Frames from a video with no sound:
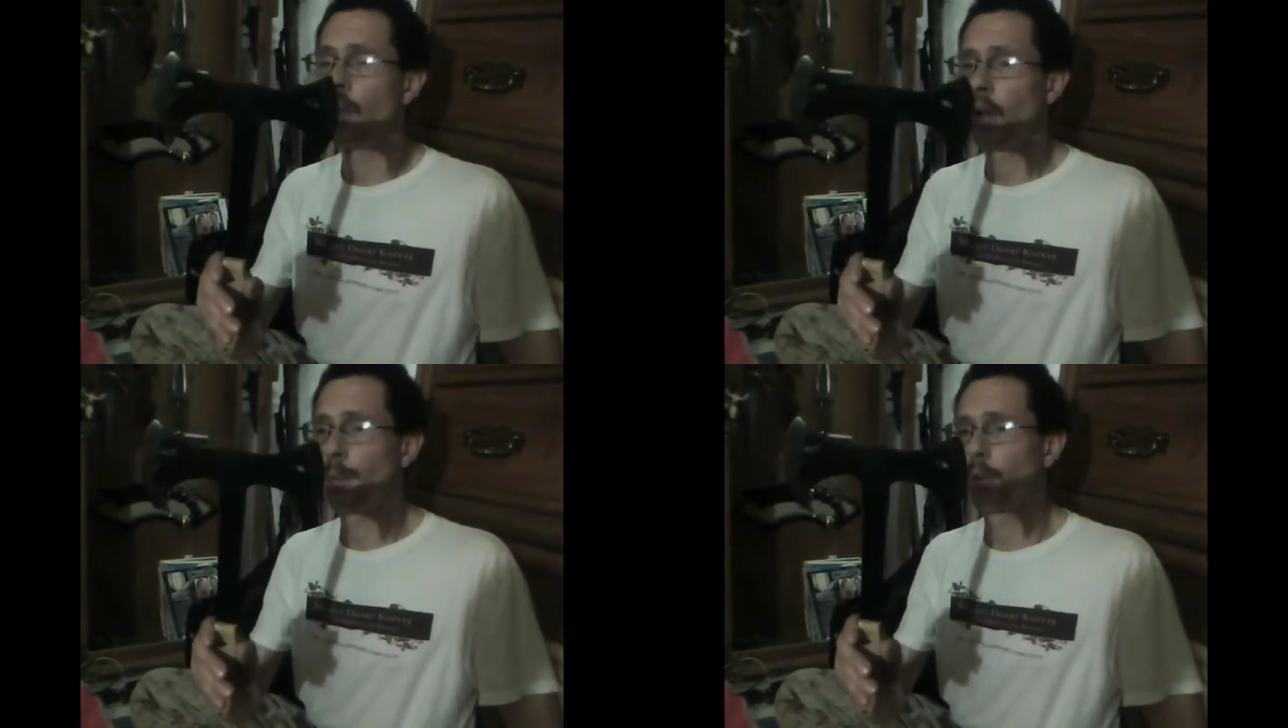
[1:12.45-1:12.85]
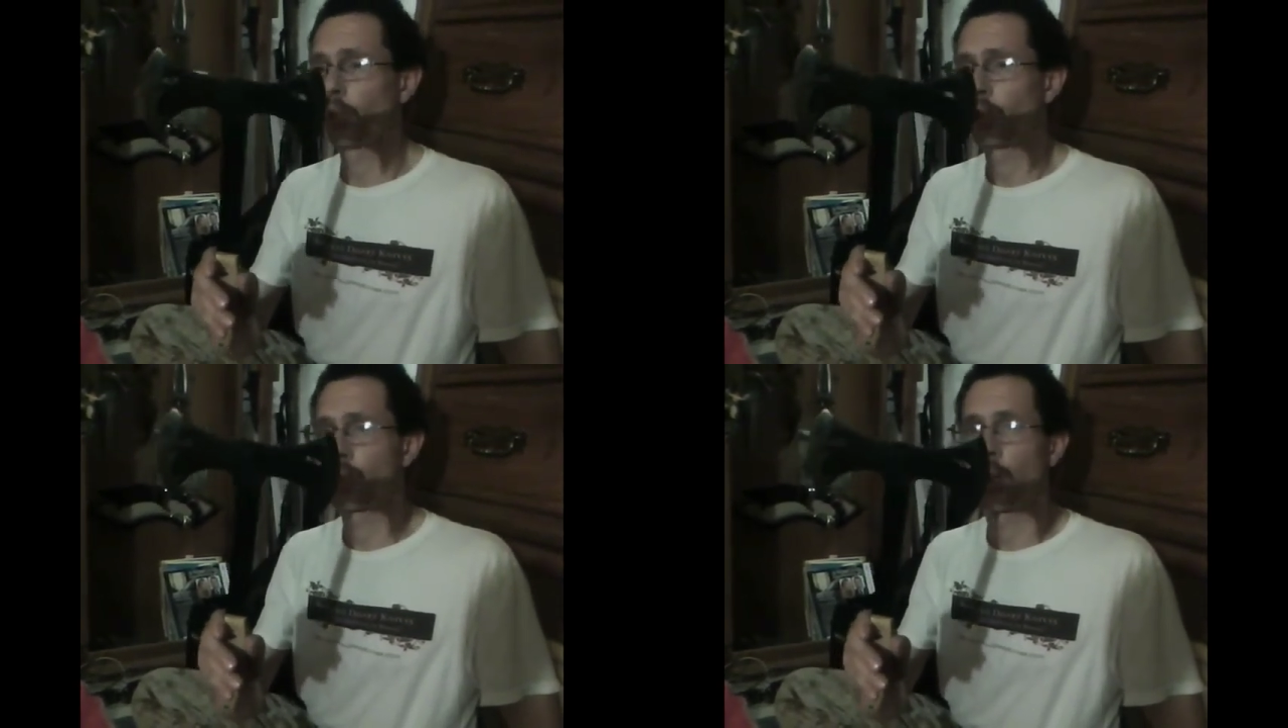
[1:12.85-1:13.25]
I
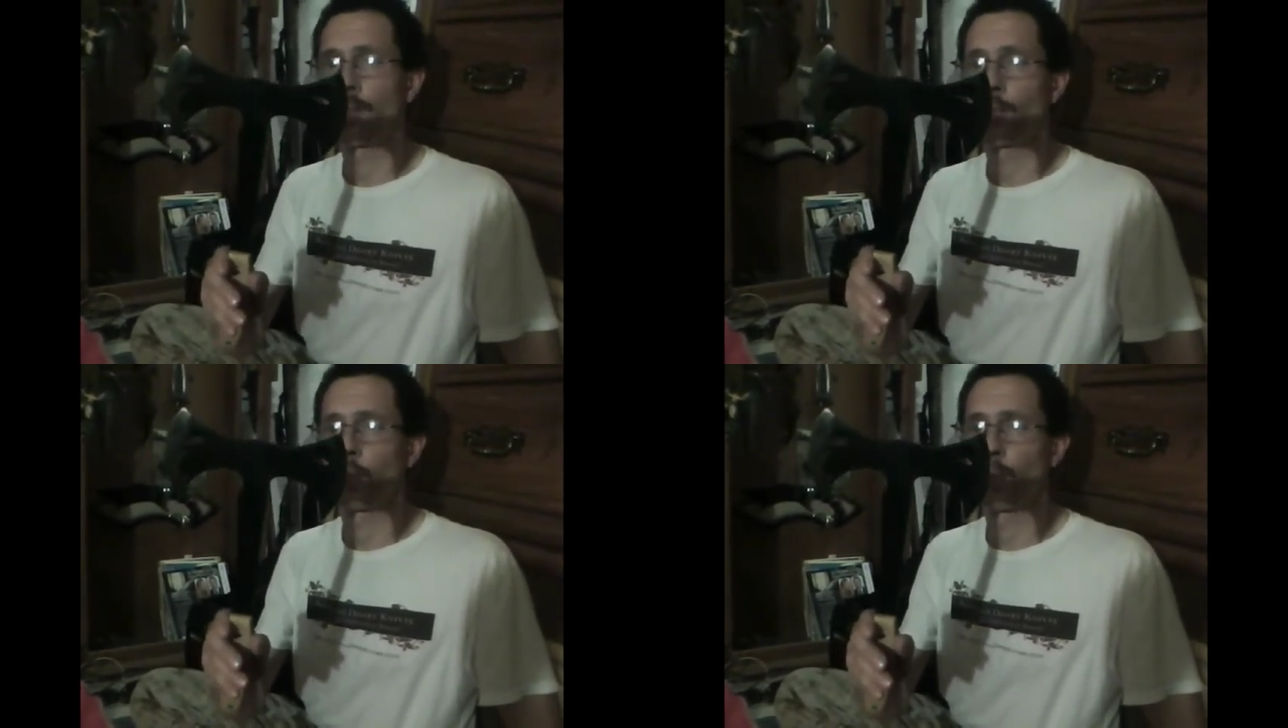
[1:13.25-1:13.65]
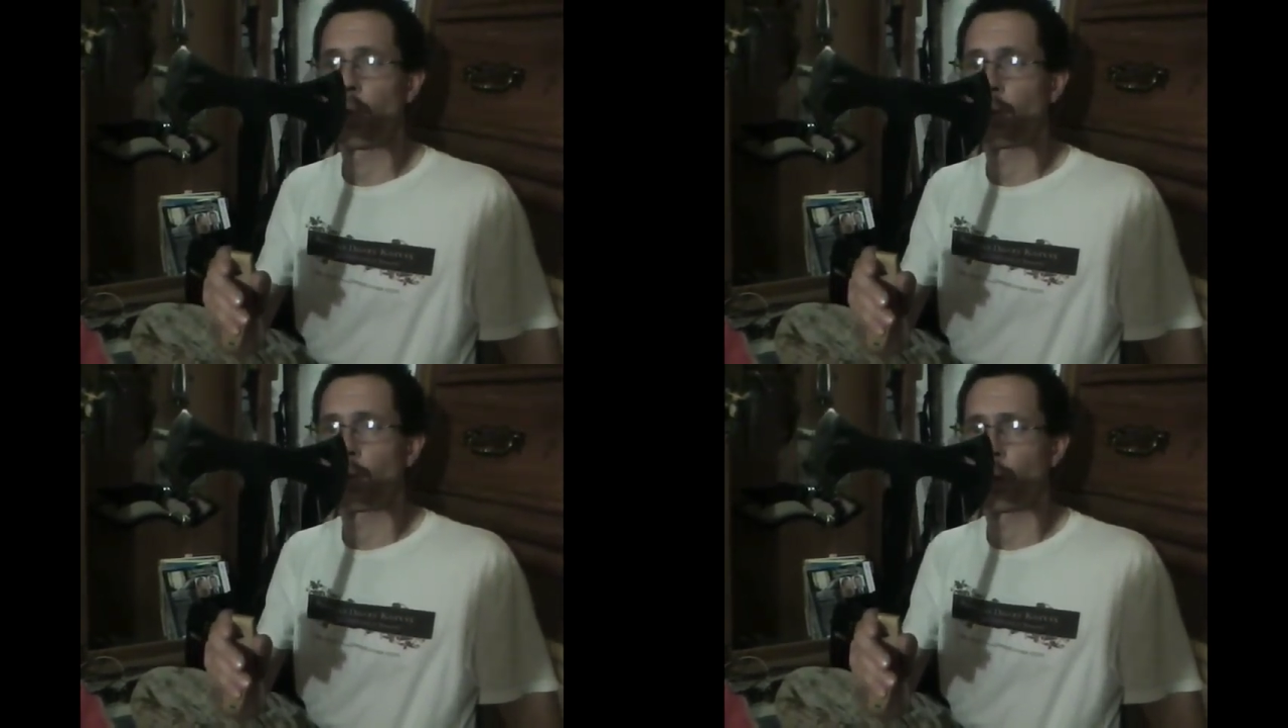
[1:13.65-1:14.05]
picked this up for
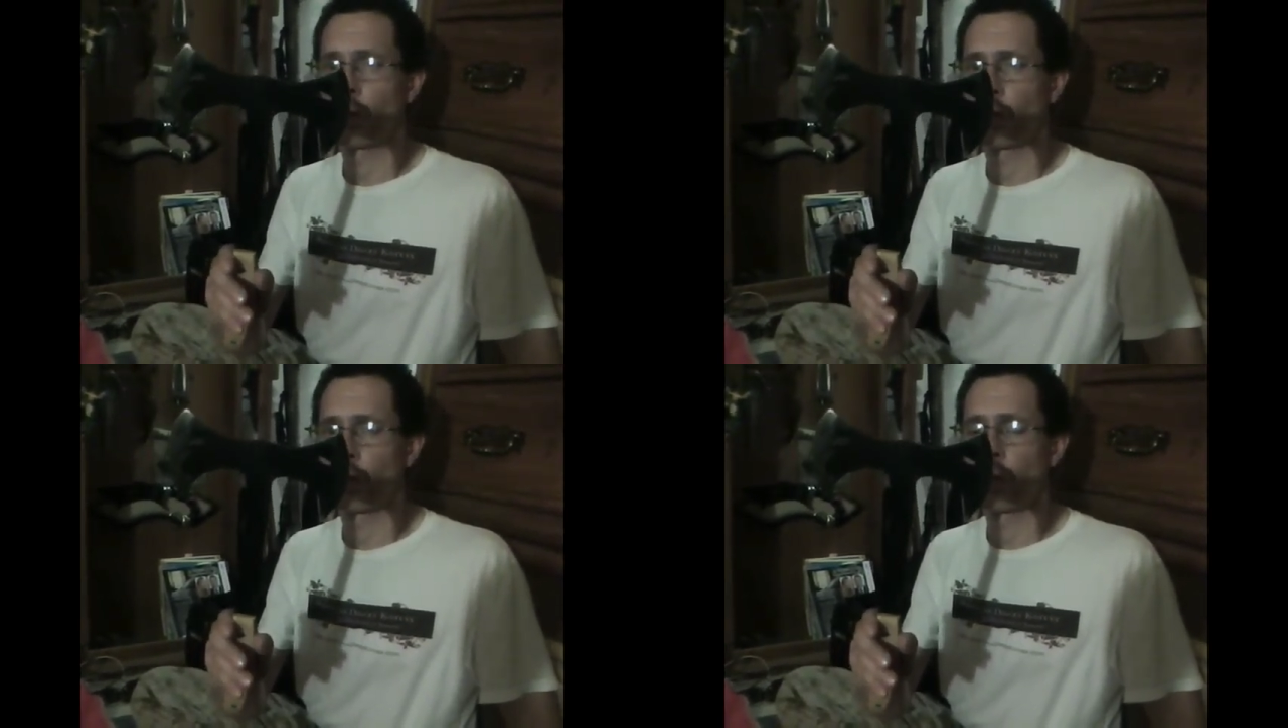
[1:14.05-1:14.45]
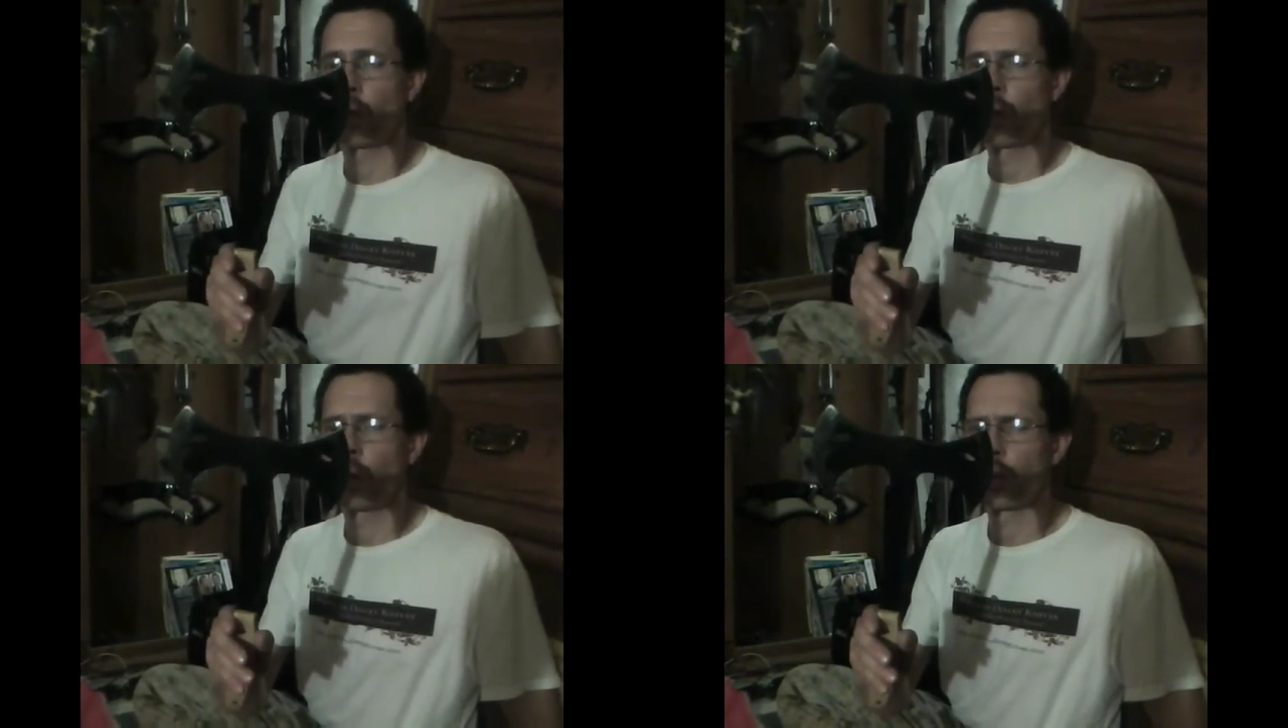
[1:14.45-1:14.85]
about
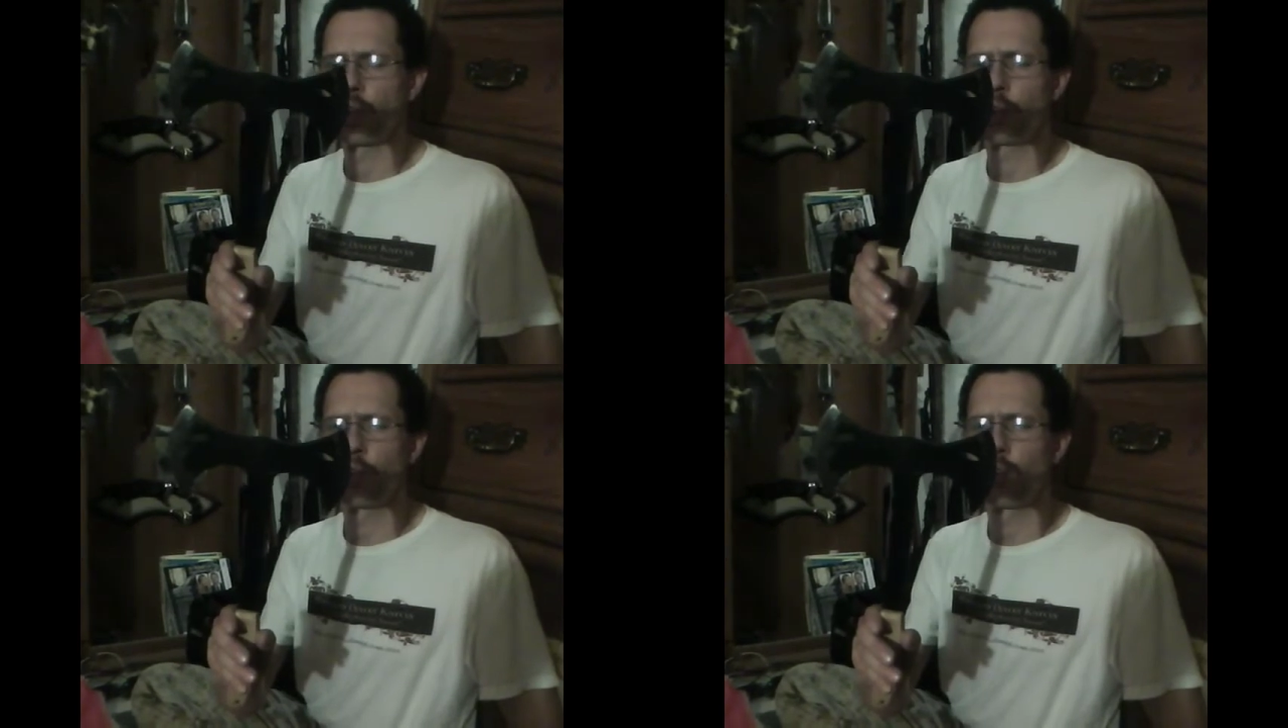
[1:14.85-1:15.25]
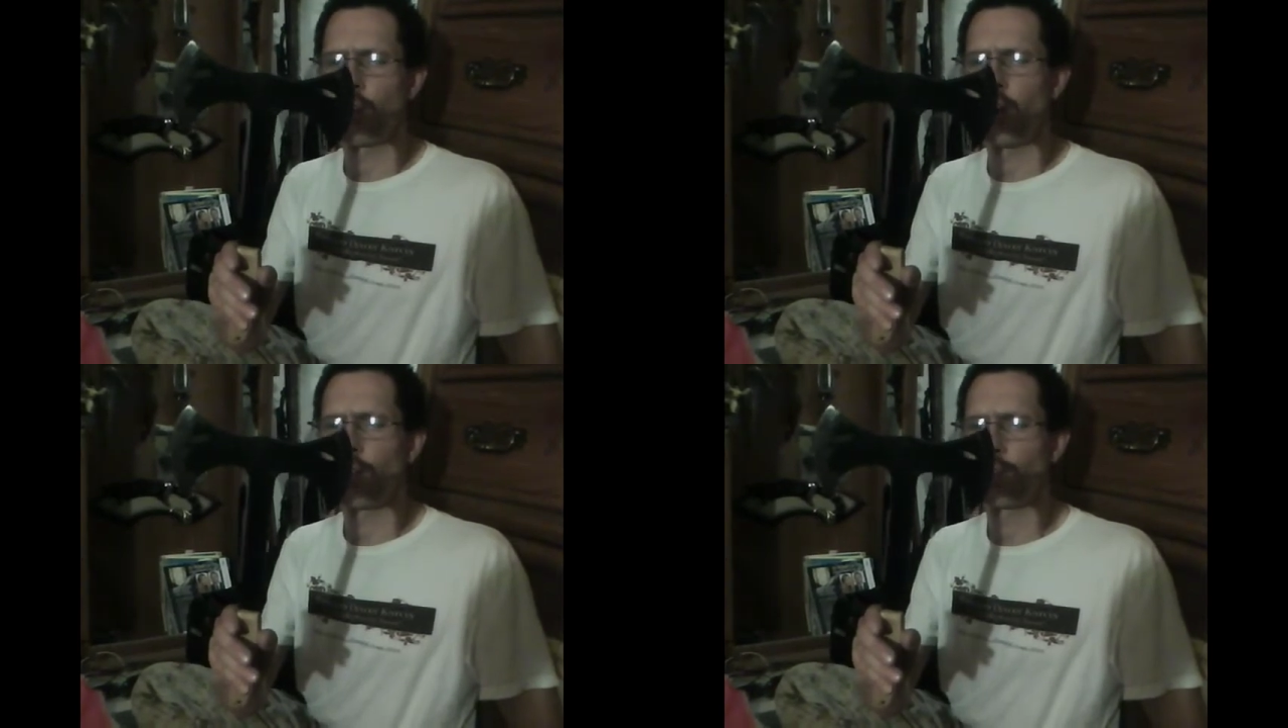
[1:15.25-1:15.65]

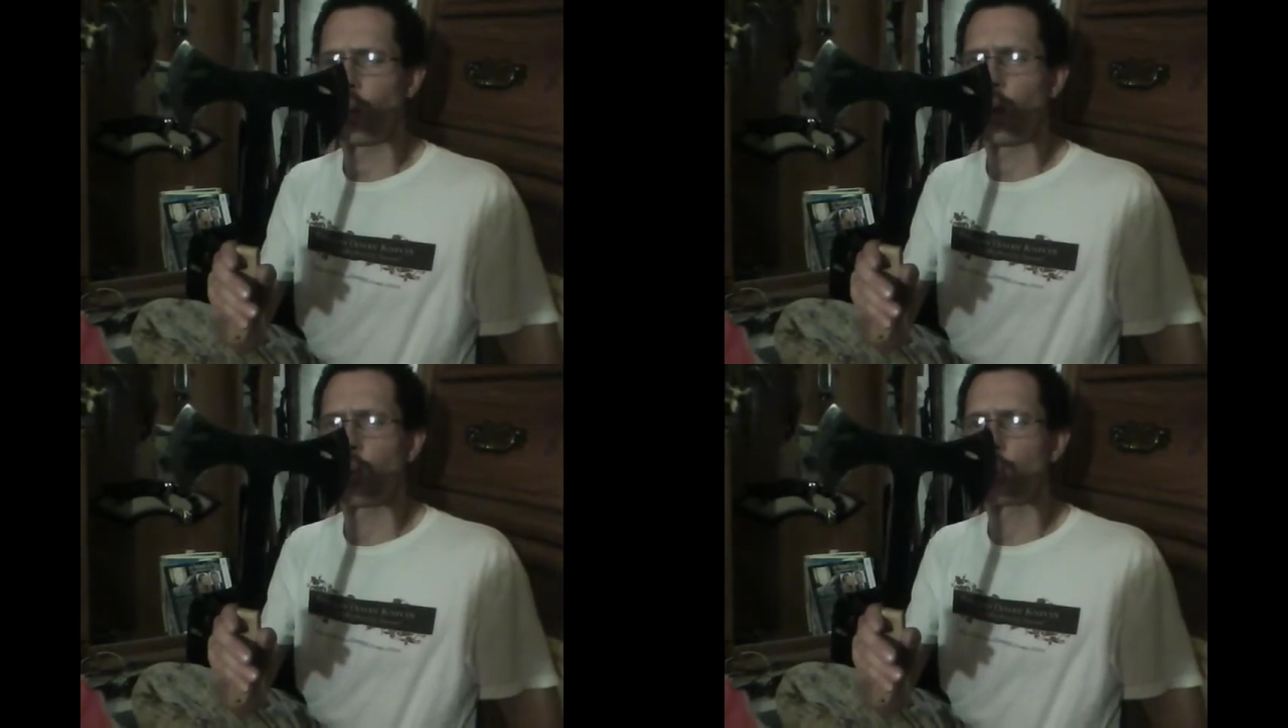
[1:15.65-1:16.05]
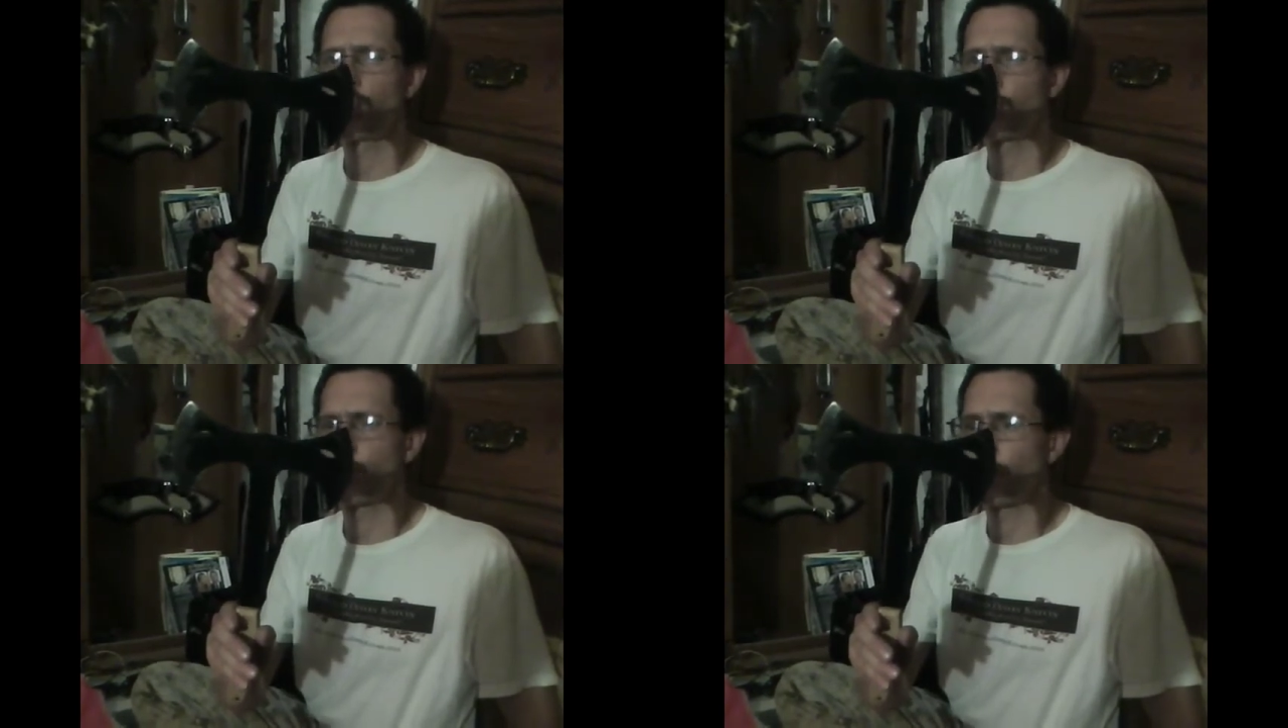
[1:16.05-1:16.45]
$35,